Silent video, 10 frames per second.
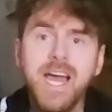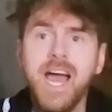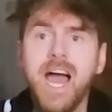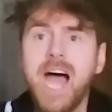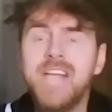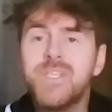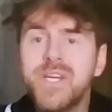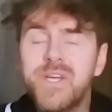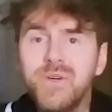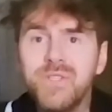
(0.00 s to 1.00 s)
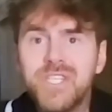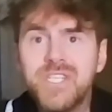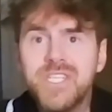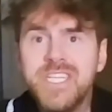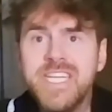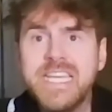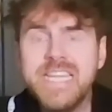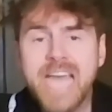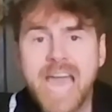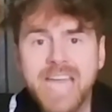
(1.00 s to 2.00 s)
And so I got near
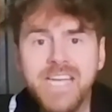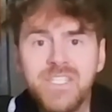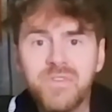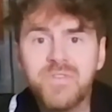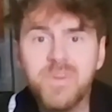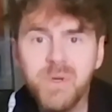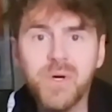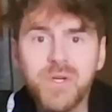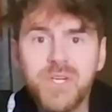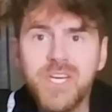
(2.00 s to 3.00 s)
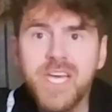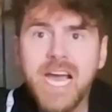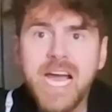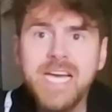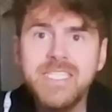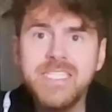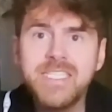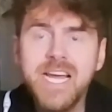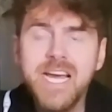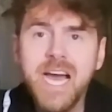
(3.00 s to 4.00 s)
the end of the book and
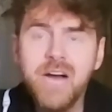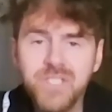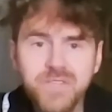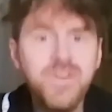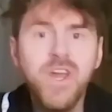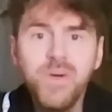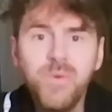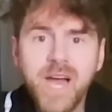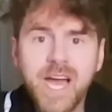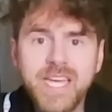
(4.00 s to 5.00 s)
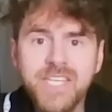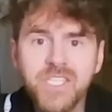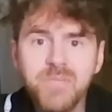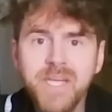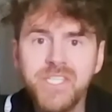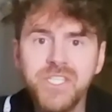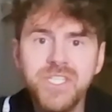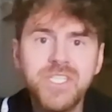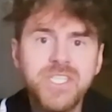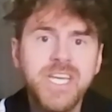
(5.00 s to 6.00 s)
out of nowhere he just
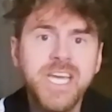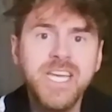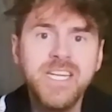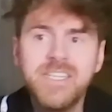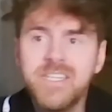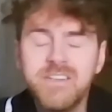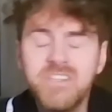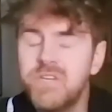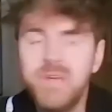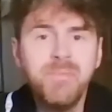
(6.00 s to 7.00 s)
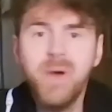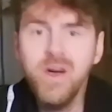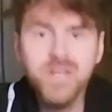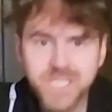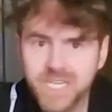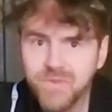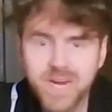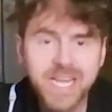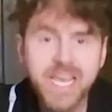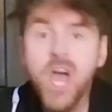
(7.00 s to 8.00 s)
mentions in in passing
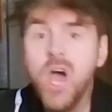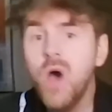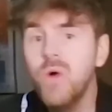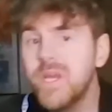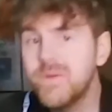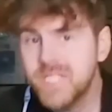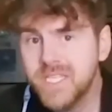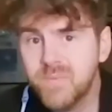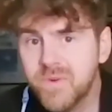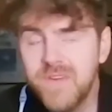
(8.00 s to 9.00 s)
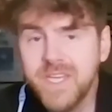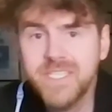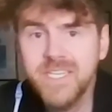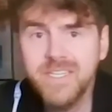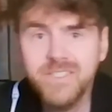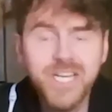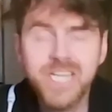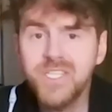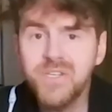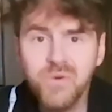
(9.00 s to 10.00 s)
really oh there was this professor
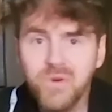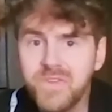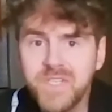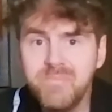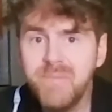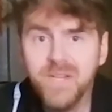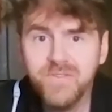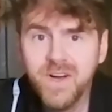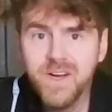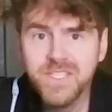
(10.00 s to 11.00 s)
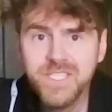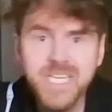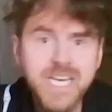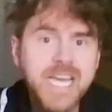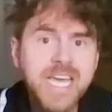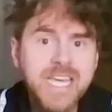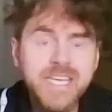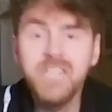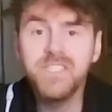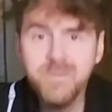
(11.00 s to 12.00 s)
jackson crawford in belfast he
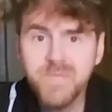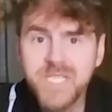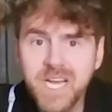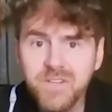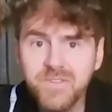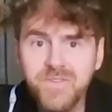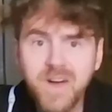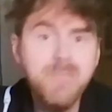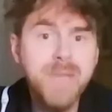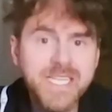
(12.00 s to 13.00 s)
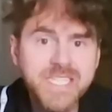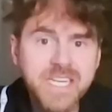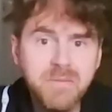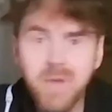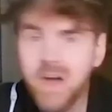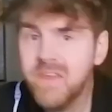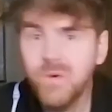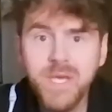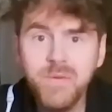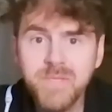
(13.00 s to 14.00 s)
killed himself i met him i
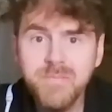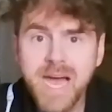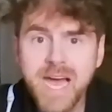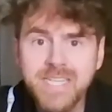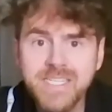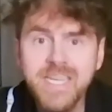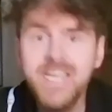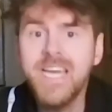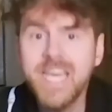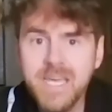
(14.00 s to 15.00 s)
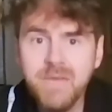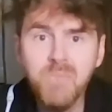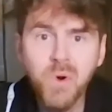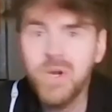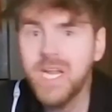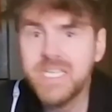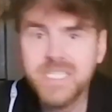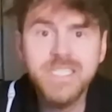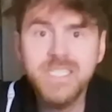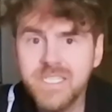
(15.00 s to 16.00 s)
thought he was mad he more or
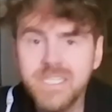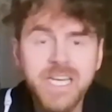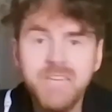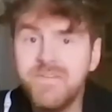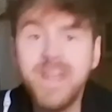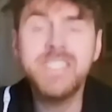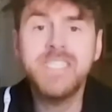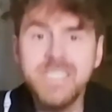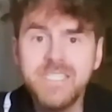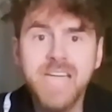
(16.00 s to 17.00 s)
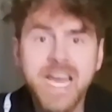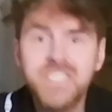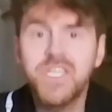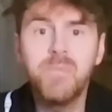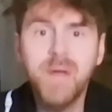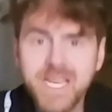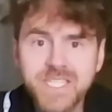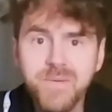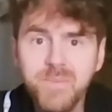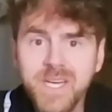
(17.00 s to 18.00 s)
less invented
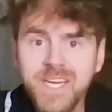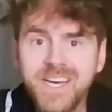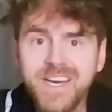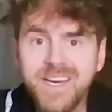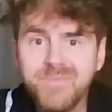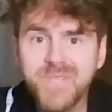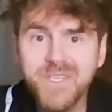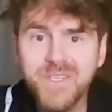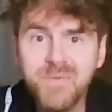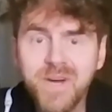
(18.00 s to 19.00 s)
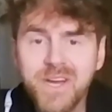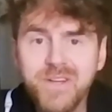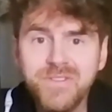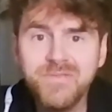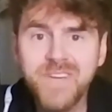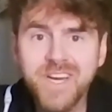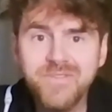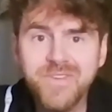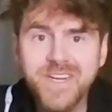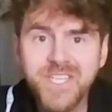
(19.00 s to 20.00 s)
ectoplasm um, to use my own uh,
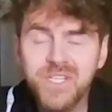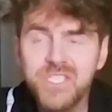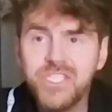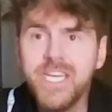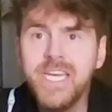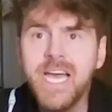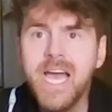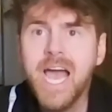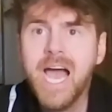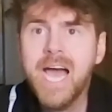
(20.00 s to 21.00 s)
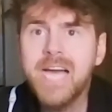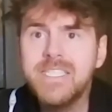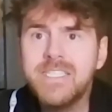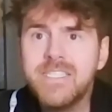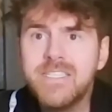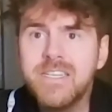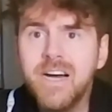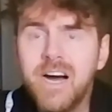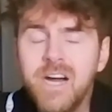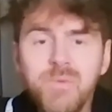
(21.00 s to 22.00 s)
phraseology and
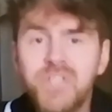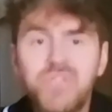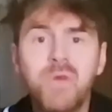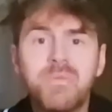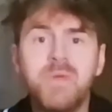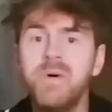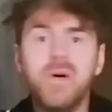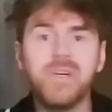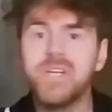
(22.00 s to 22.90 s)
I almost dropped the book.